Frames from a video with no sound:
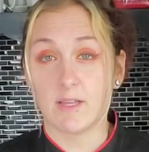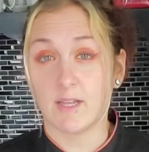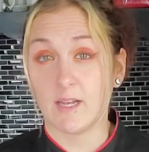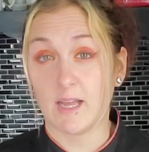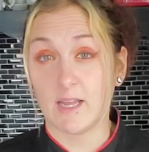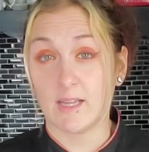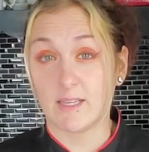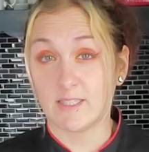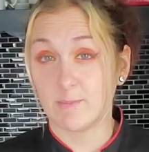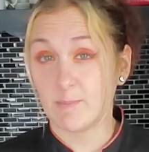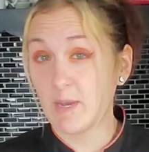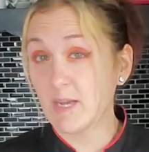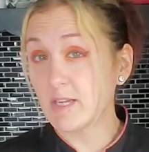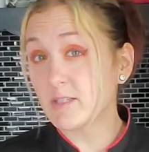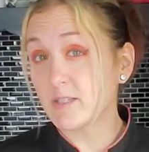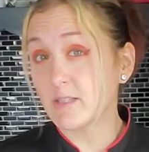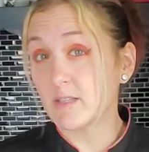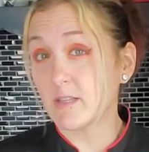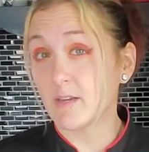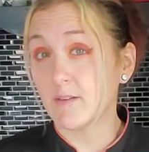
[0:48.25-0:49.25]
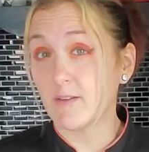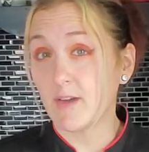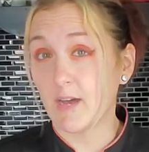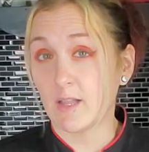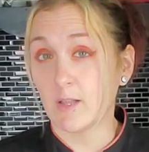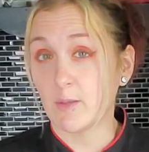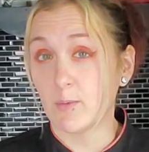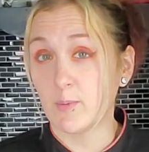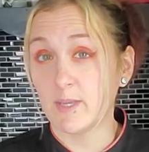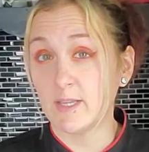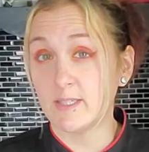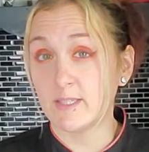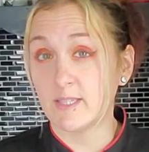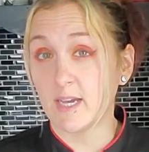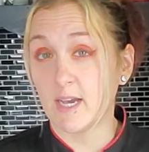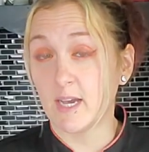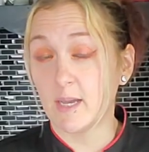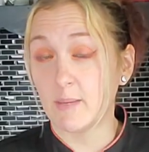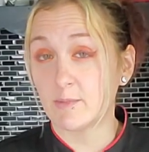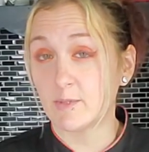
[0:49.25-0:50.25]
and I especially love Halloween
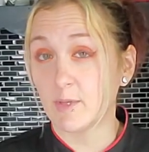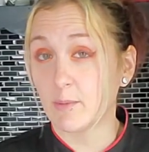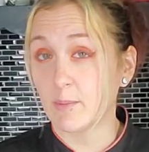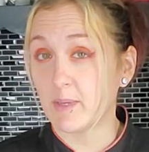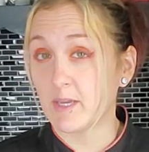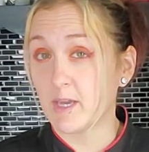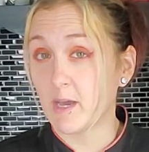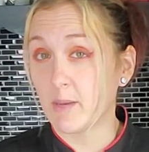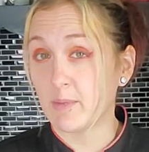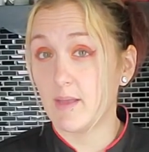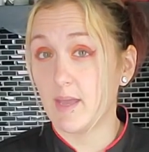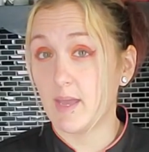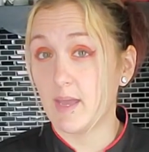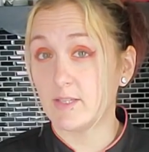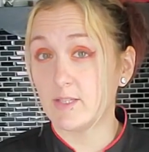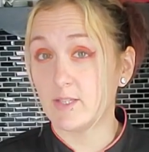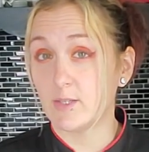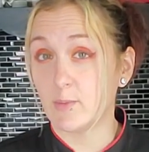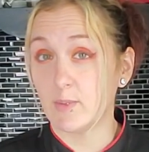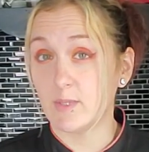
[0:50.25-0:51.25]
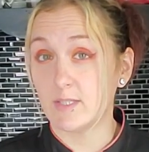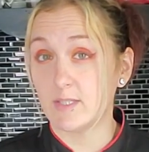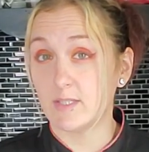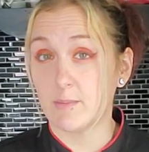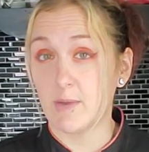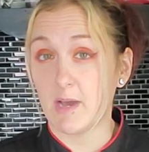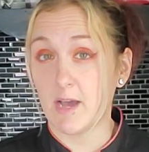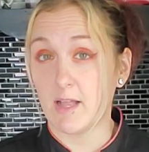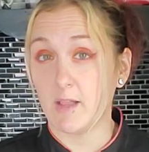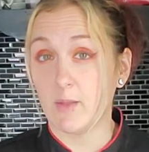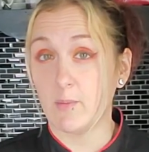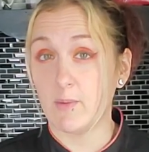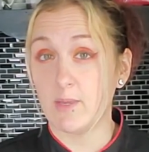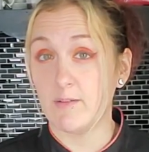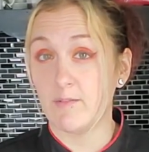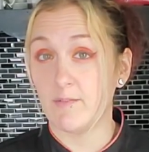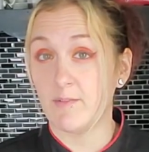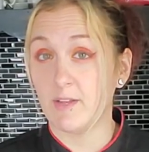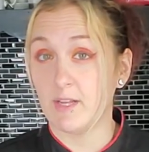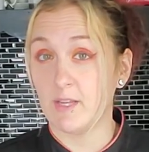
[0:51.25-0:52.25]
time, so I'll be coming at you with some
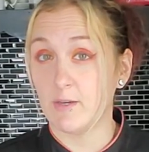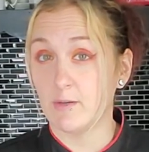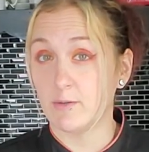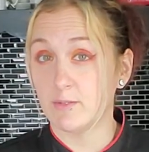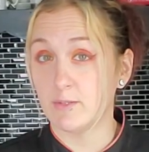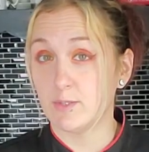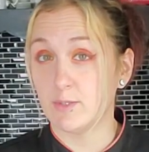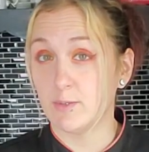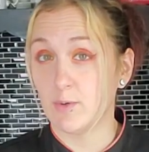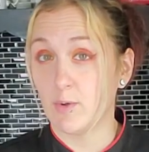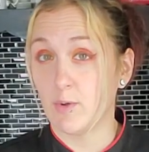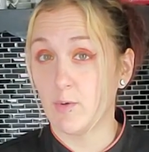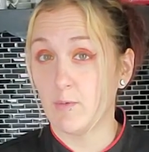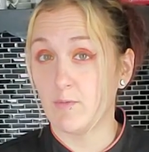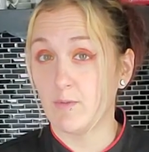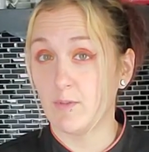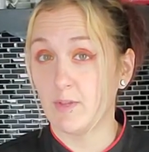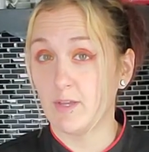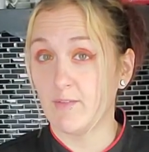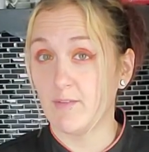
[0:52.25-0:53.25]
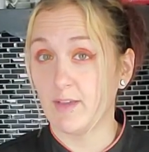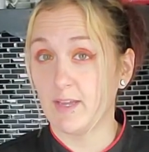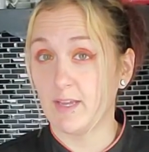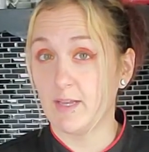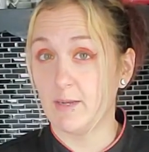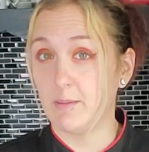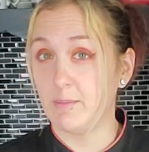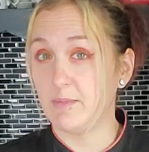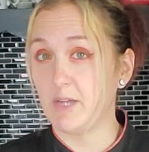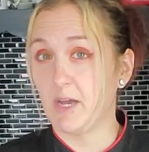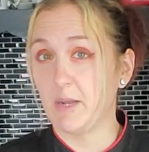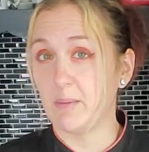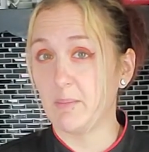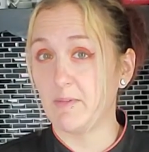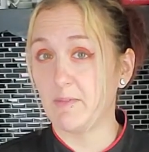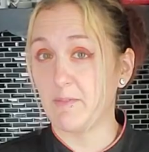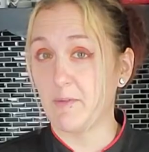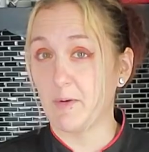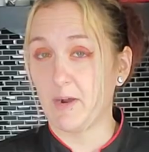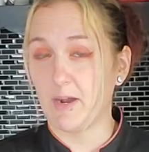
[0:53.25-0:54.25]
Halloween videos soon, hopefully, if I can get them done
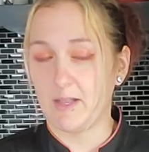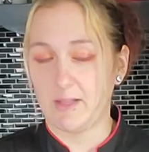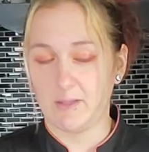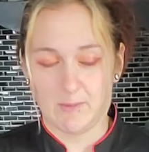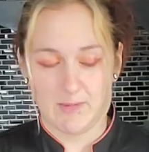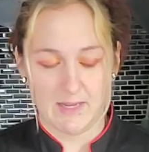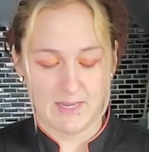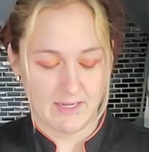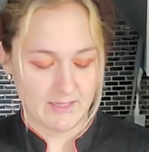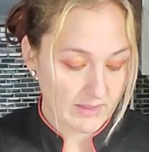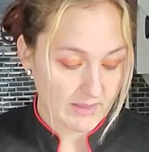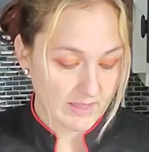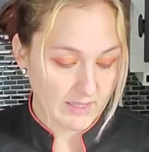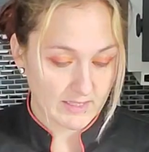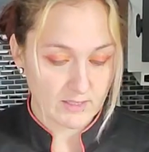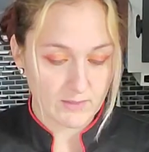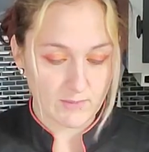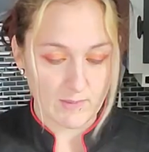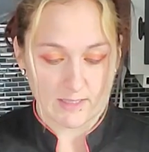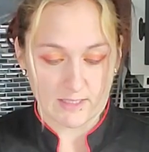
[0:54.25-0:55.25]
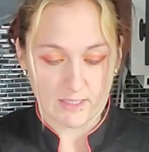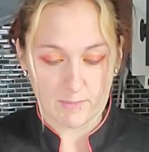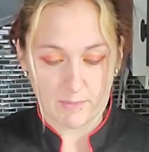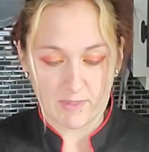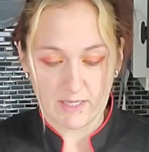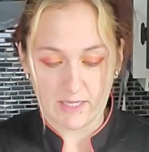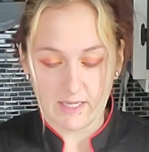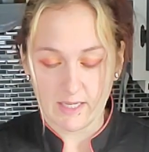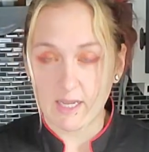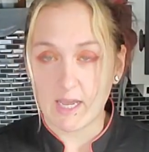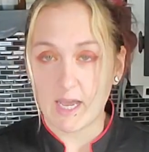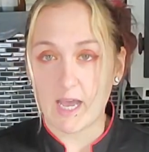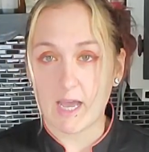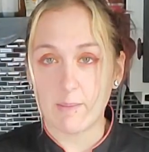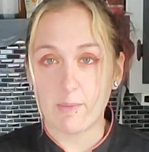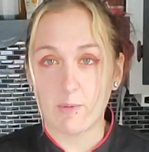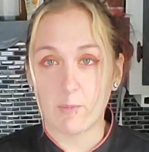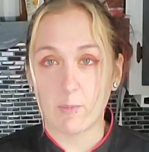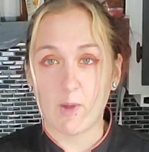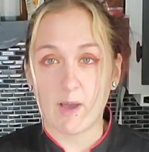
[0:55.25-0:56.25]
before Halloween. This recipe,
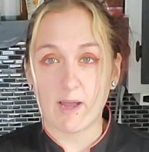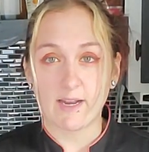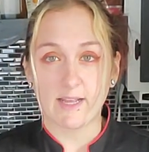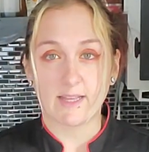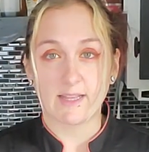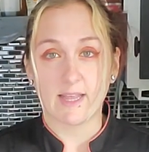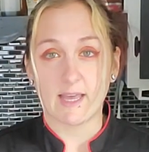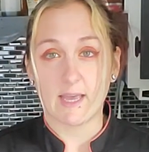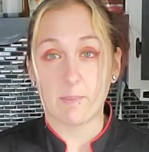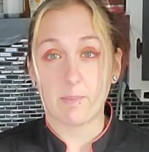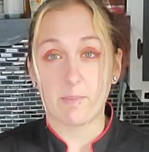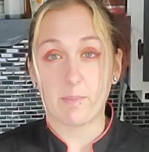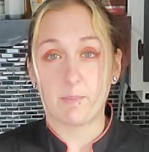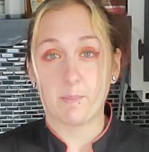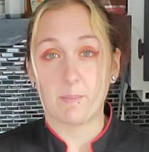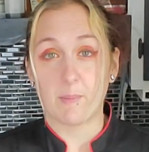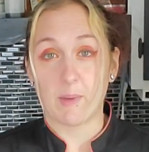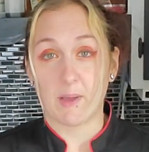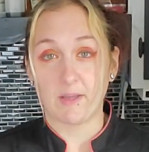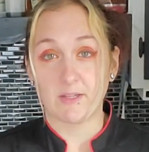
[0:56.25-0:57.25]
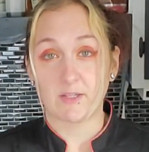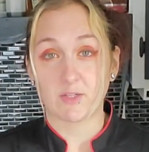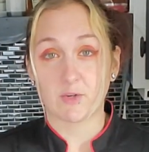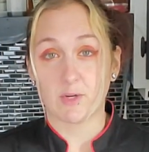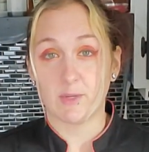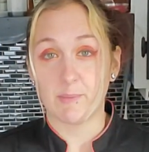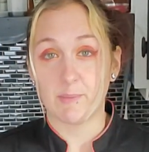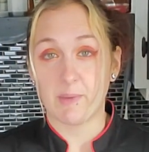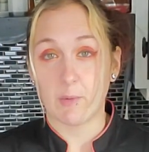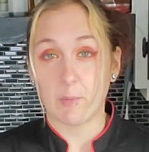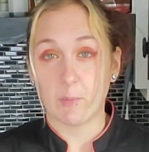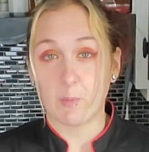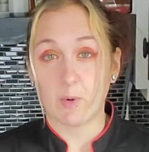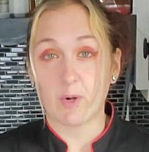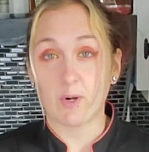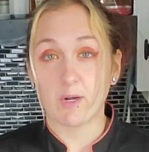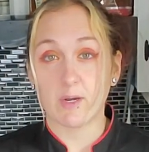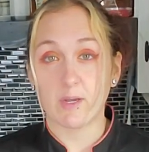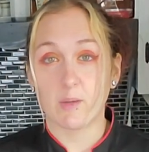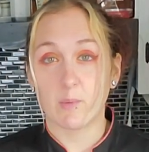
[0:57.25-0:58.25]
I've been wanting that ice cream at
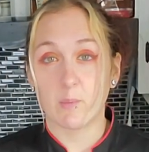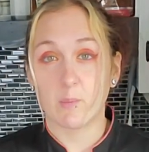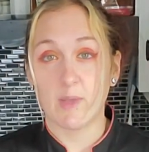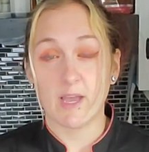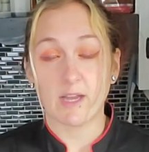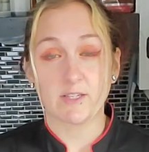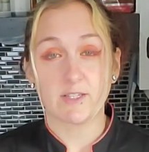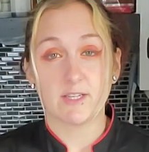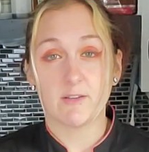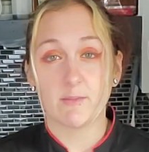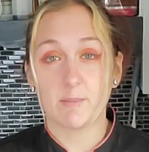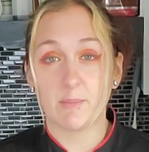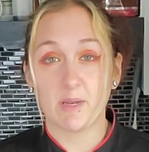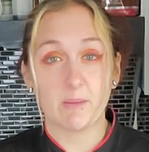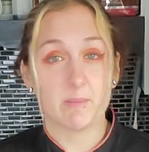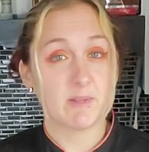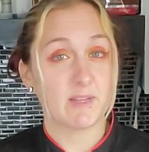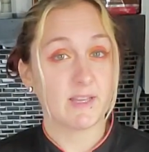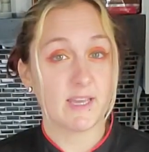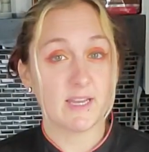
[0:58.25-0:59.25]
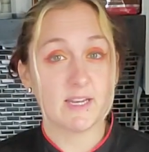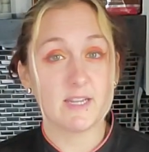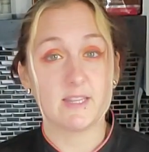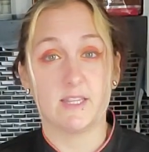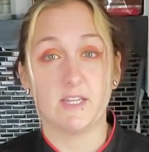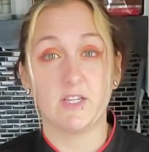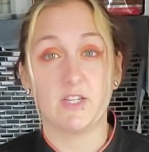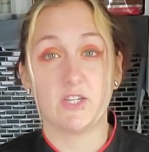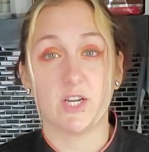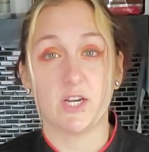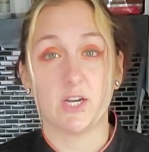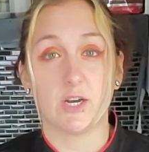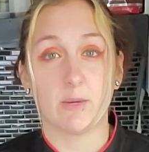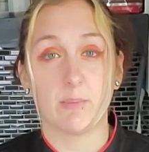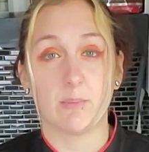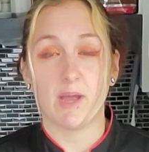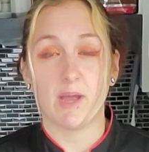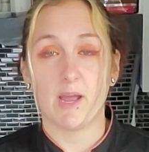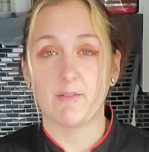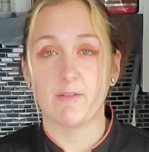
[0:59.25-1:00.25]
work. We actually haven't been able to get it this year,
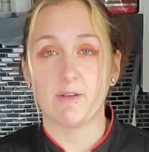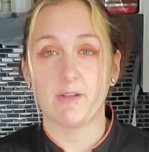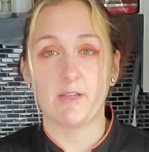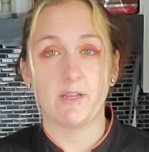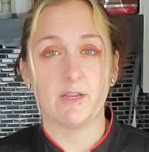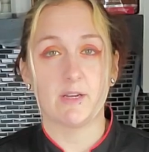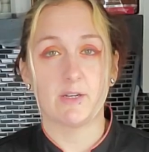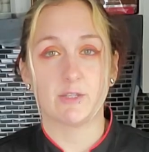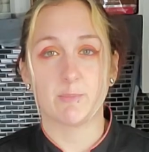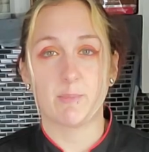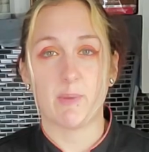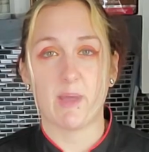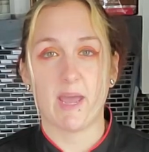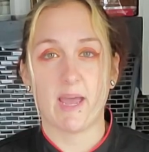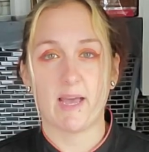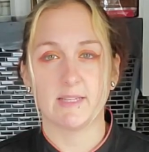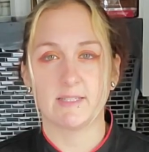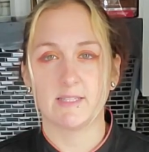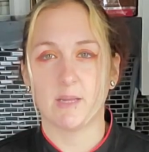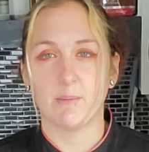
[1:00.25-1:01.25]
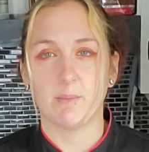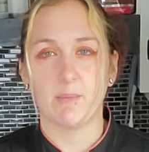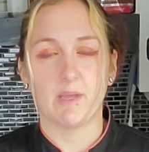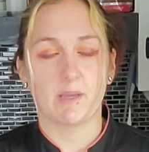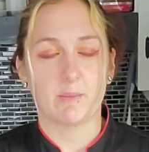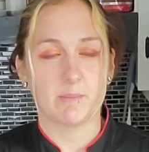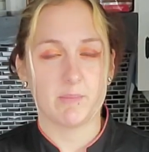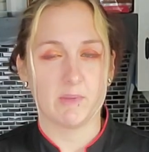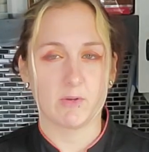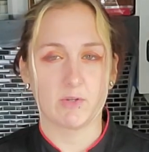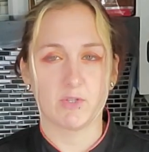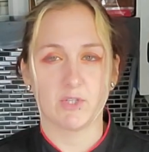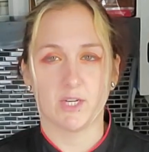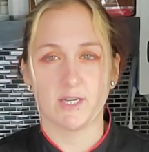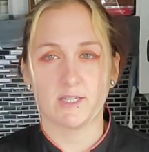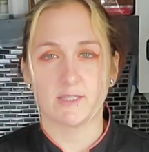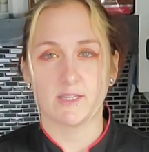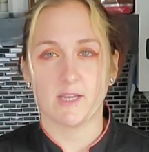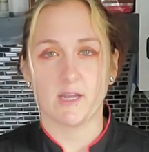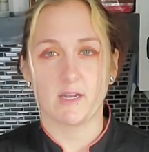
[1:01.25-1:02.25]
every year's past, I make
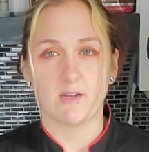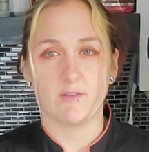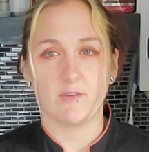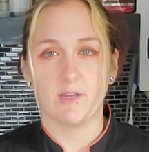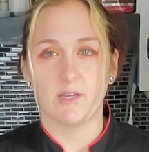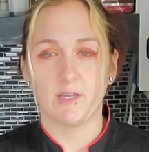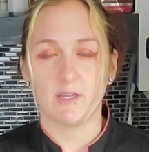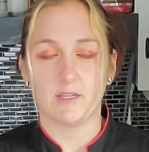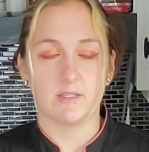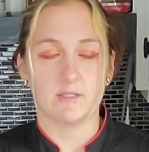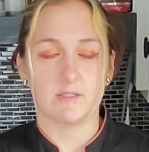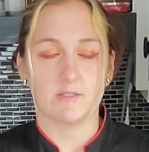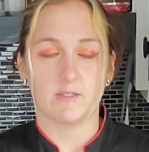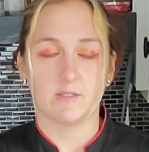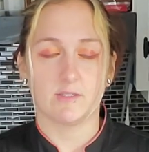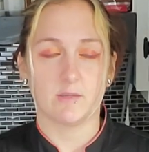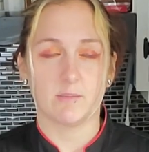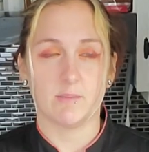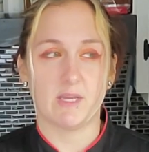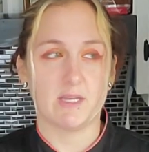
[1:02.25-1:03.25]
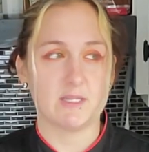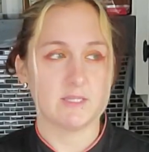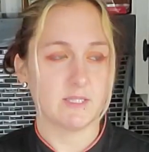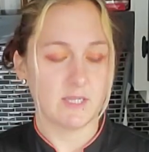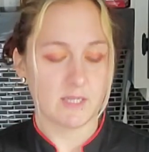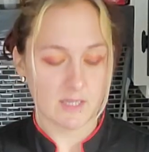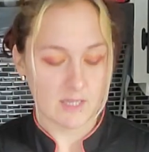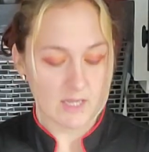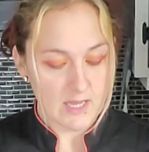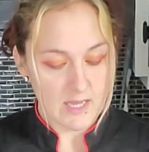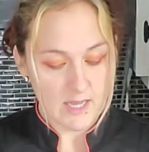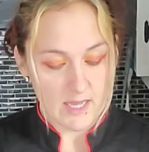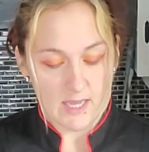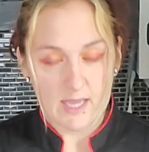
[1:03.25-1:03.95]
milkshakes out of it, and it's just amazing.